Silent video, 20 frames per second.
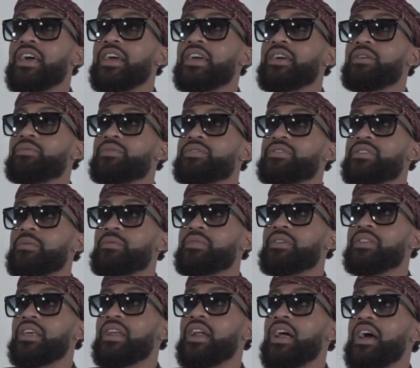like it was
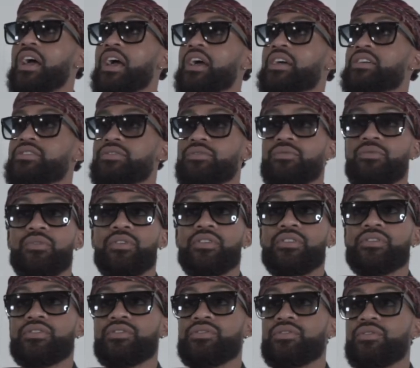something that I actually
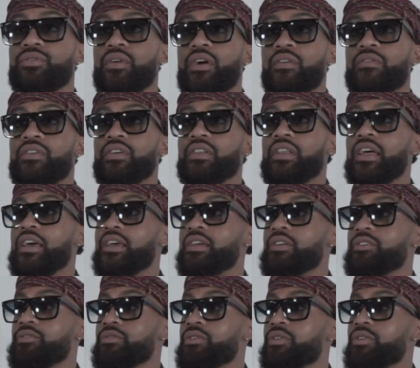wanted to do. I felt like,